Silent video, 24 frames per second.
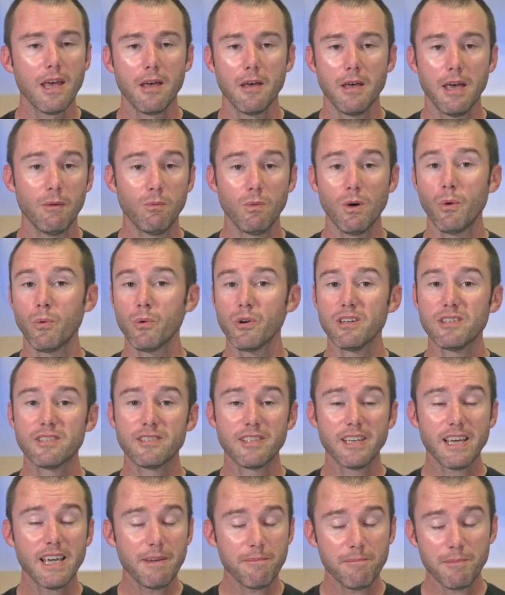And while we're at
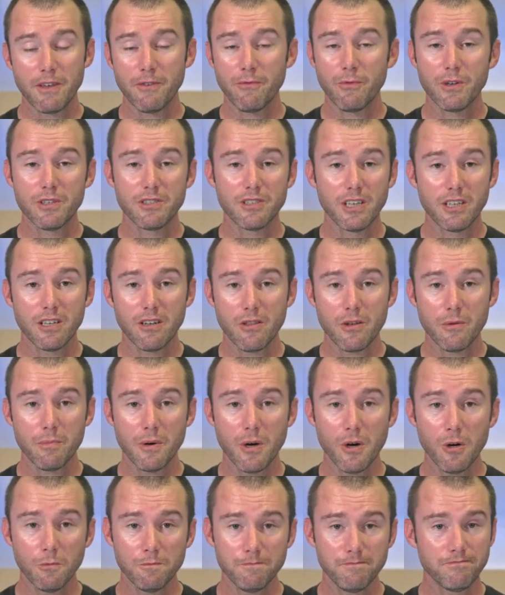sea, if we see another
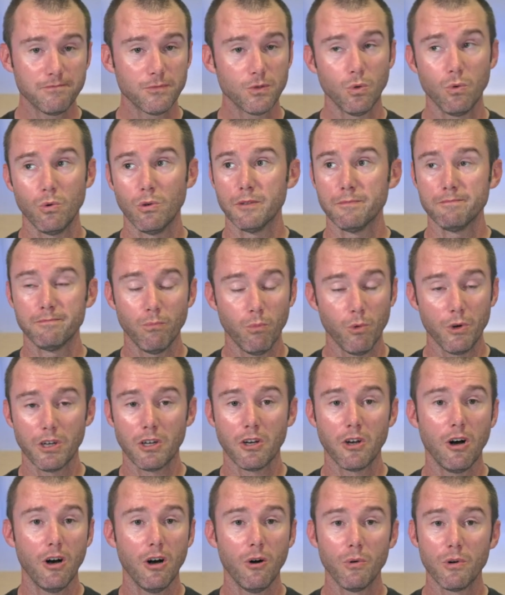boat or want
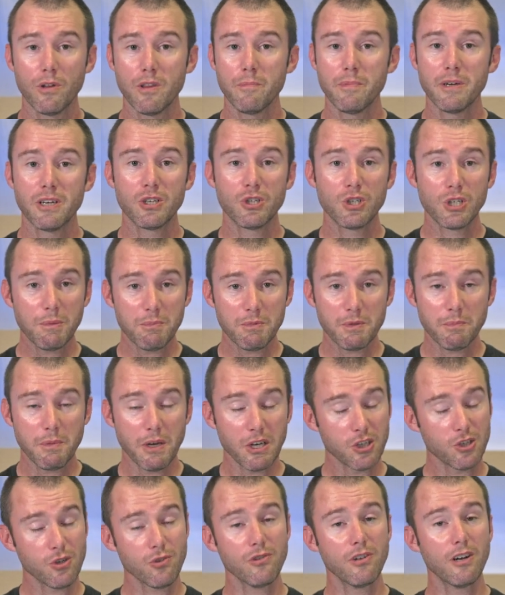to call one of the big ships,
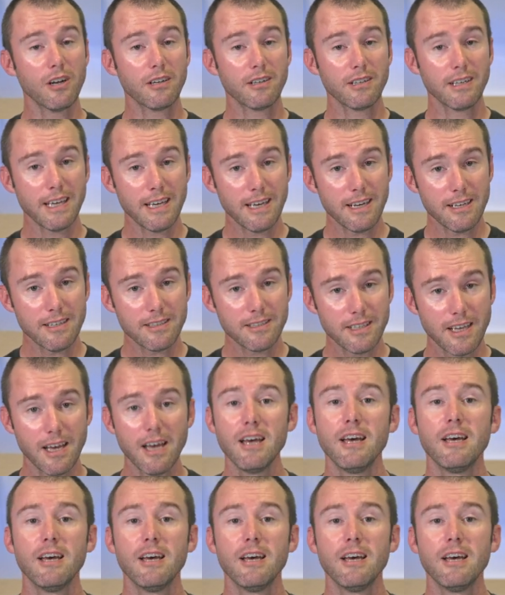make sure they're not going to hit us,